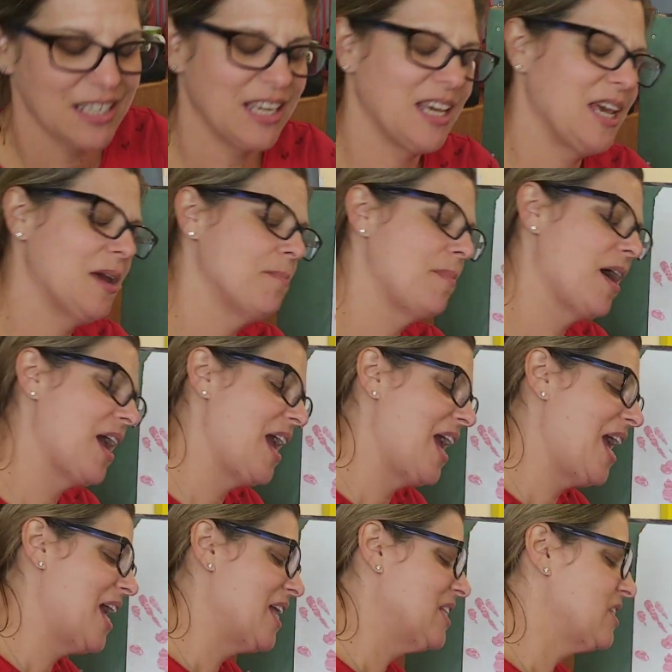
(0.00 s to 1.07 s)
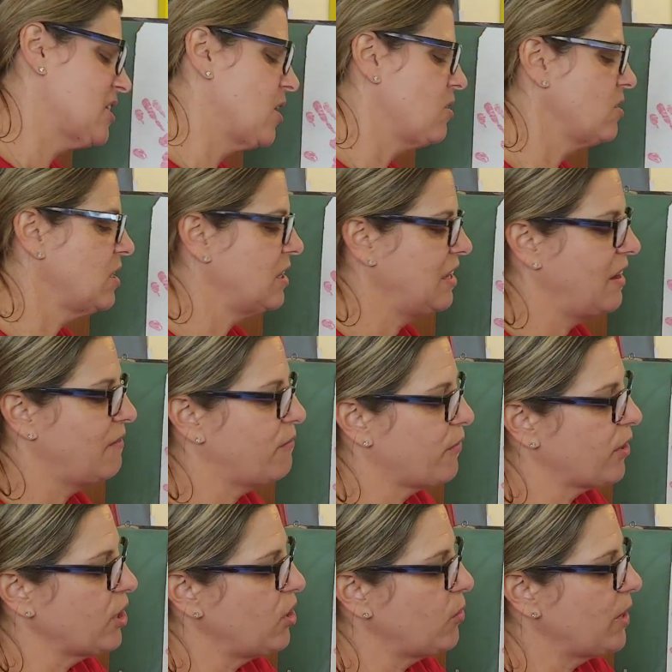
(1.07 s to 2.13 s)
Get my hands all clean for
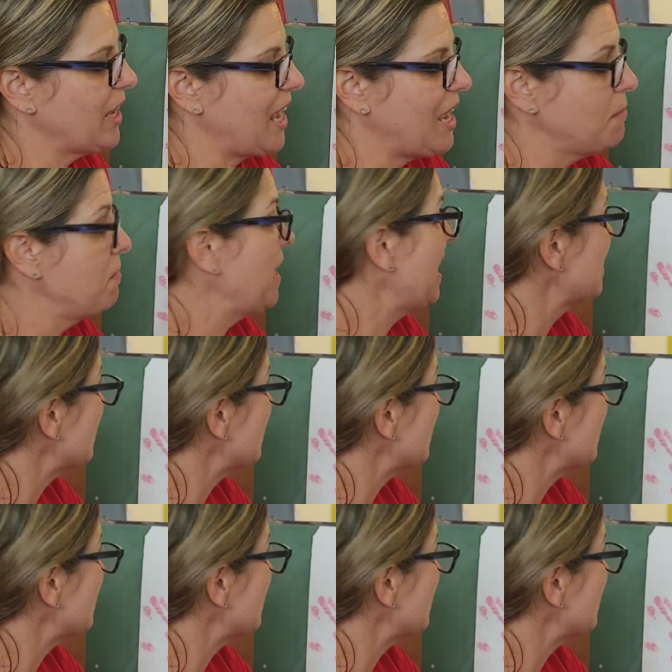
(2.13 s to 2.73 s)
you again because